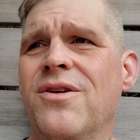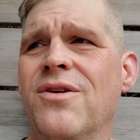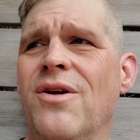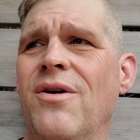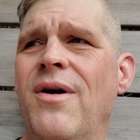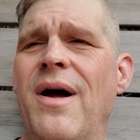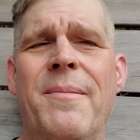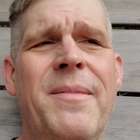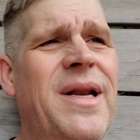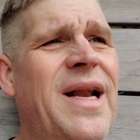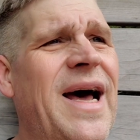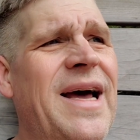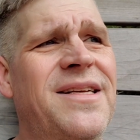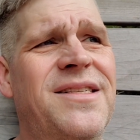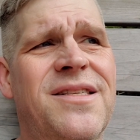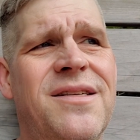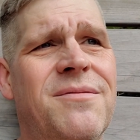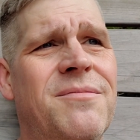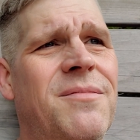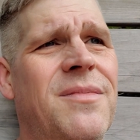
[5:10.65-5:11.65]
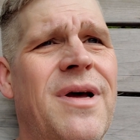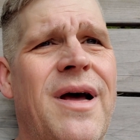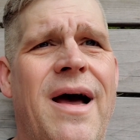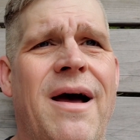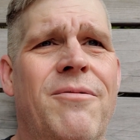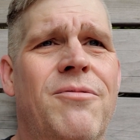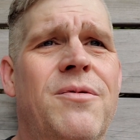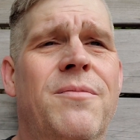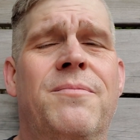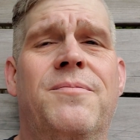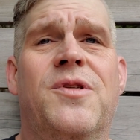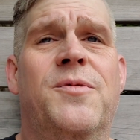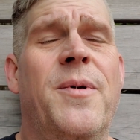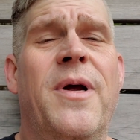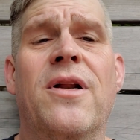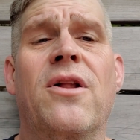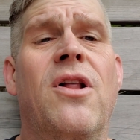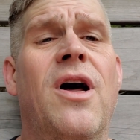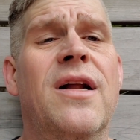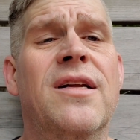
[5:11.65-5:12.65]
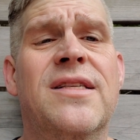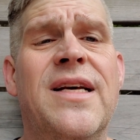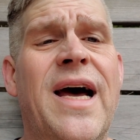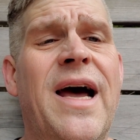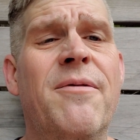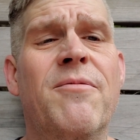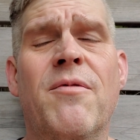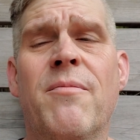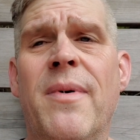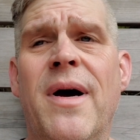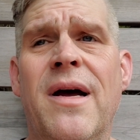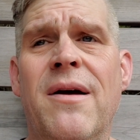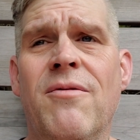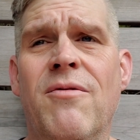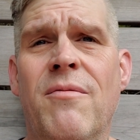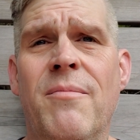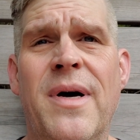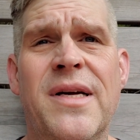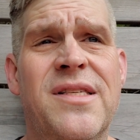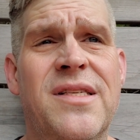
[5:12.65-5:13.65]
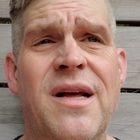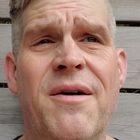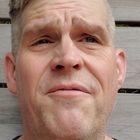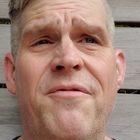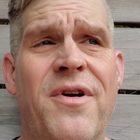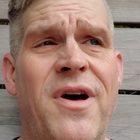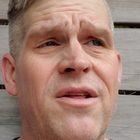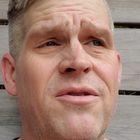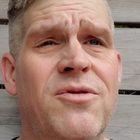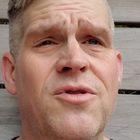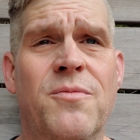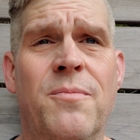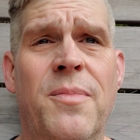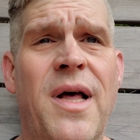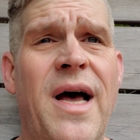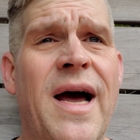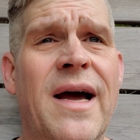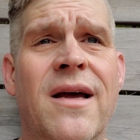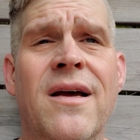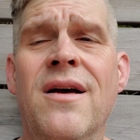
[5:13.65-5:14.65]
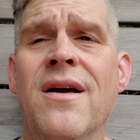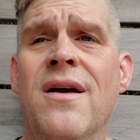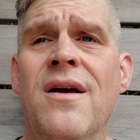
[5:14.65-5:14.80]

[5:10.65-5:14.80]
I mean, I would spend a lot of time with my stepfather, who was black,